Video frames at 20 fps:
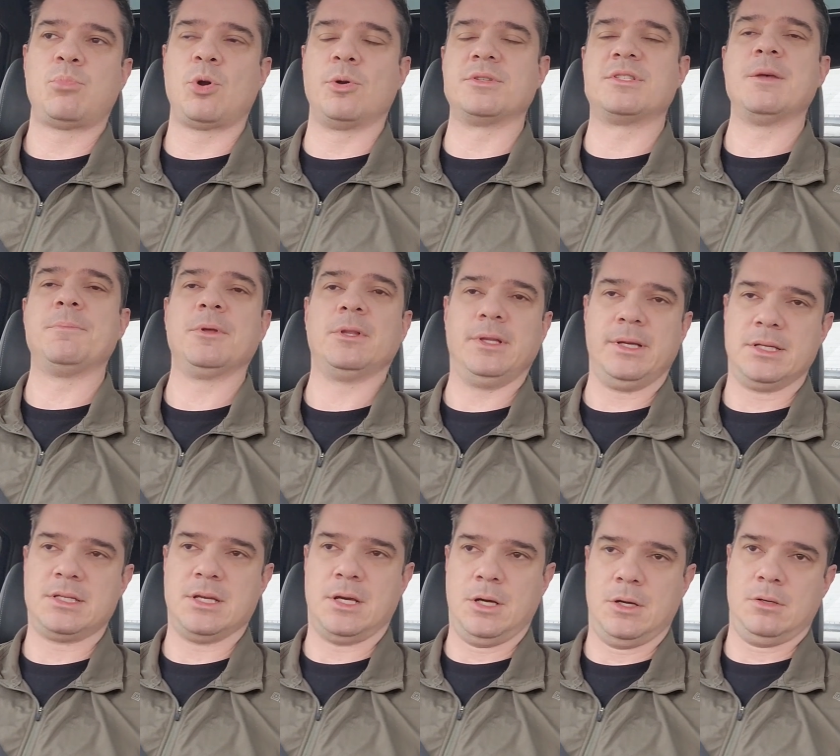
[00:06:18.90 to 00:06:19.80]
Prototypically
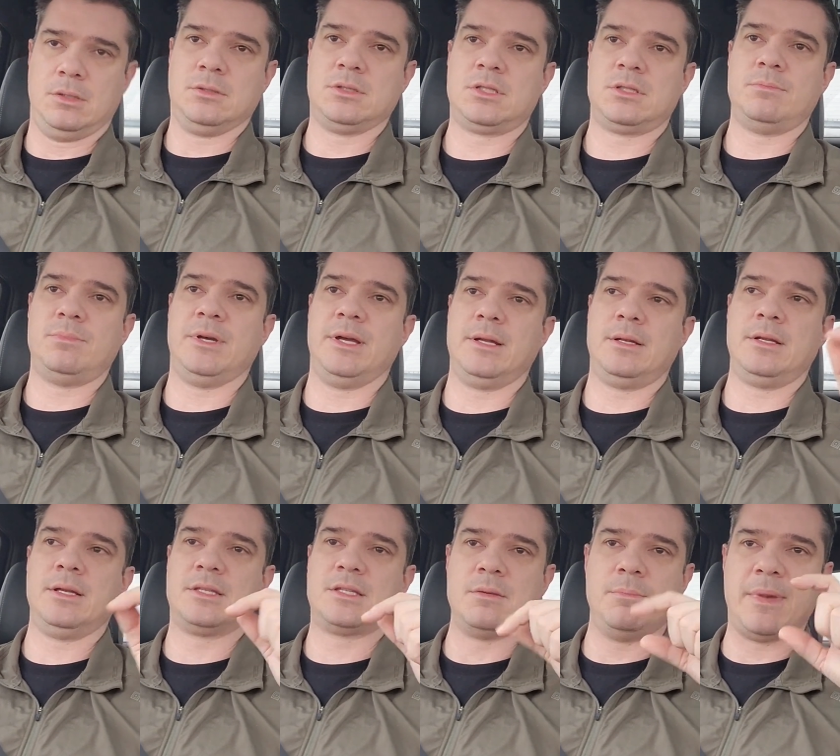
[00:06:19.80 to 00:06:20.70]
it's a hose, but
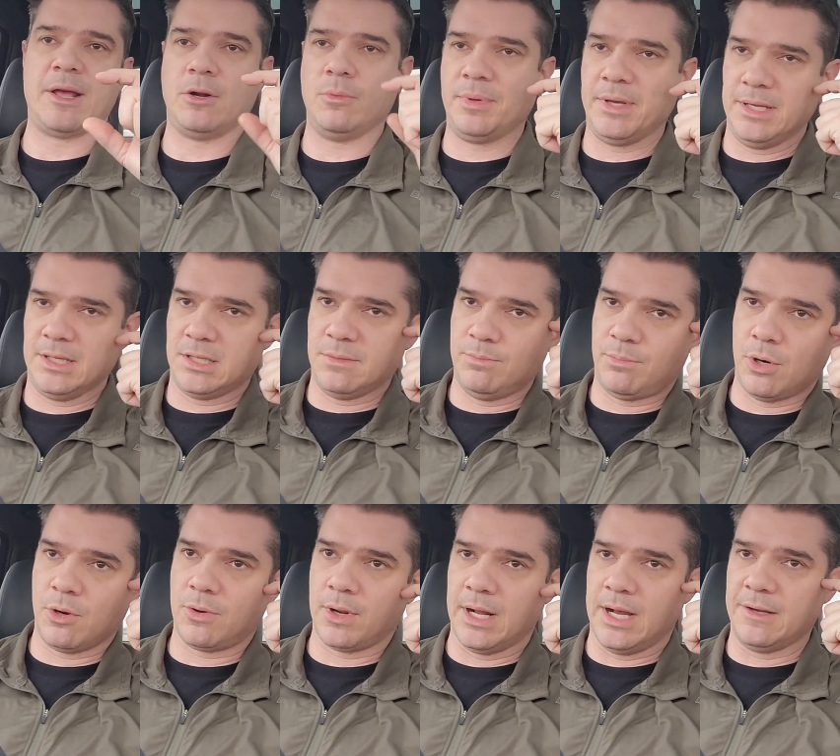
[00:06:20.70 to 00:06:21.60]
it's a metal piece
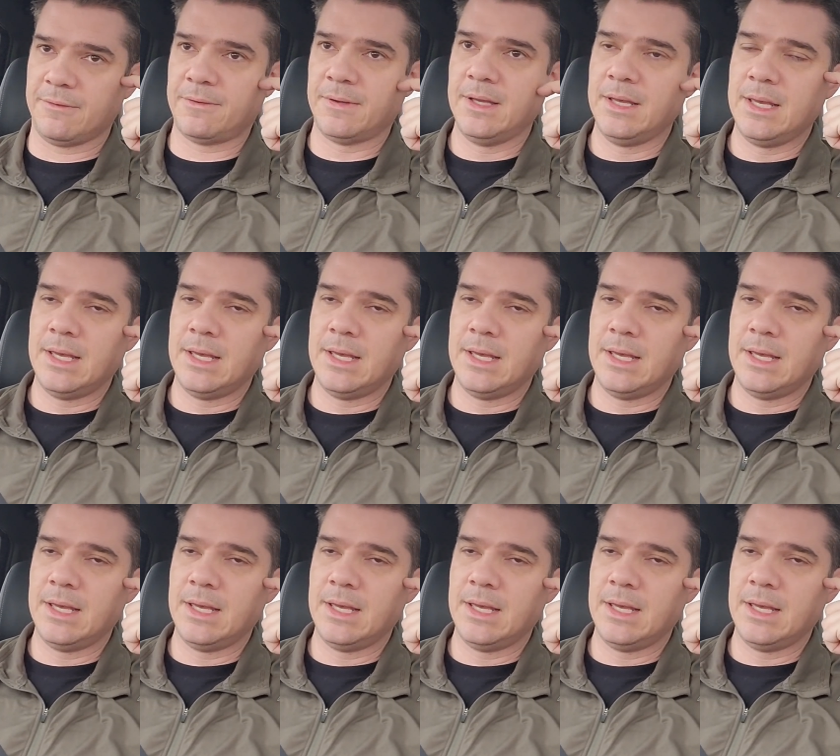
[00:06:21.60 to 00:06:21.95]
broken off.